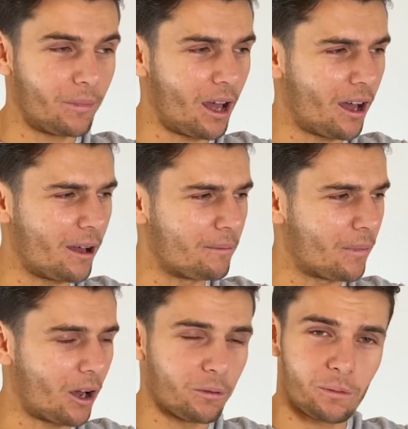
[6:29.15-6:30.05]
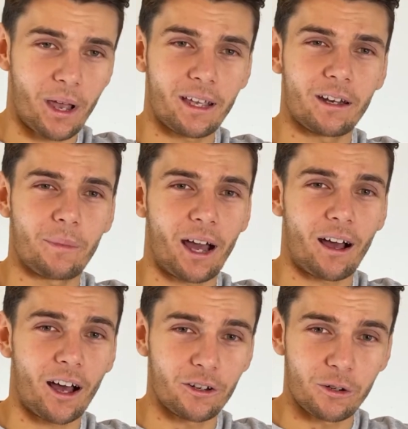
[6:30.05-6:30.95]
I was making about
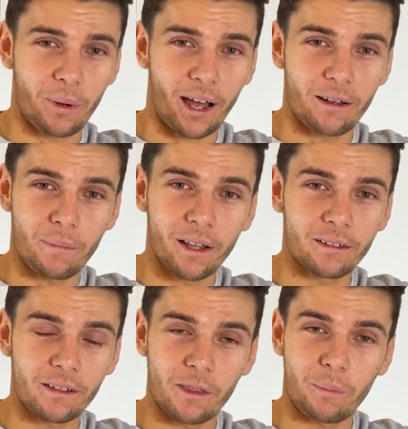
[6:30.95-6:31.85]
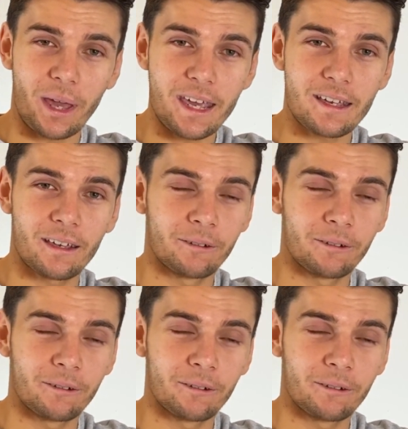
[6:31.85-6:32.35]
£100 a month at the peak.